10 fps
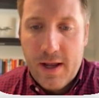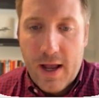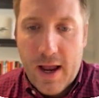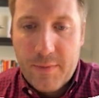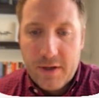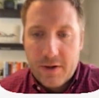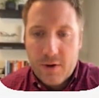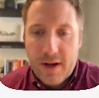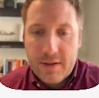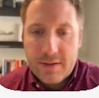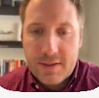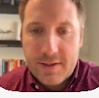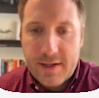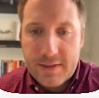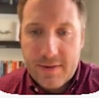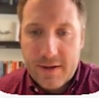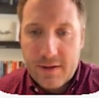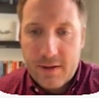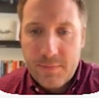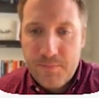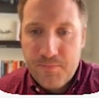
I'm going to go ahead and select that card.